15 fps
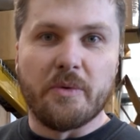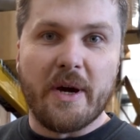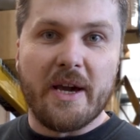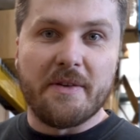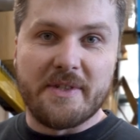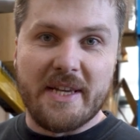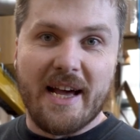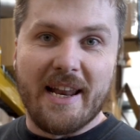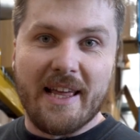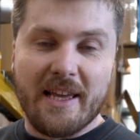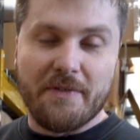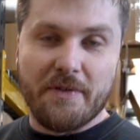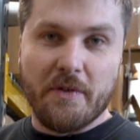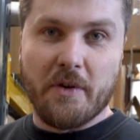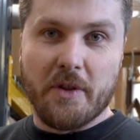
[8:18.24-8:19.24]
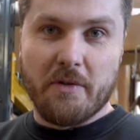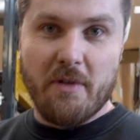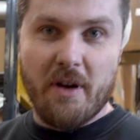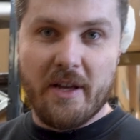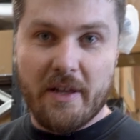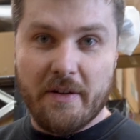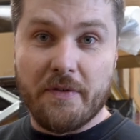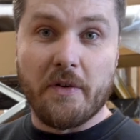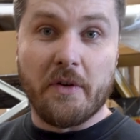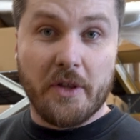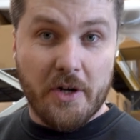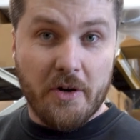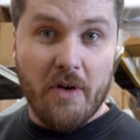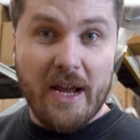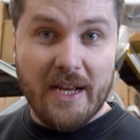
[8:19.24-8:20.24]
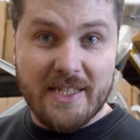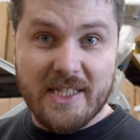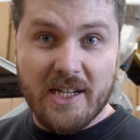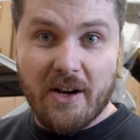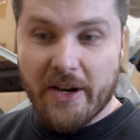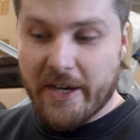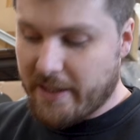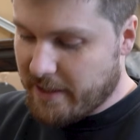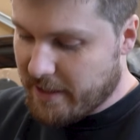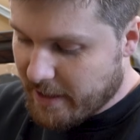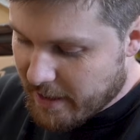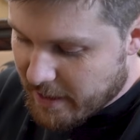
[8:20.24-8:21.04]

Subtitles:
the way of telling if you've got the correct side,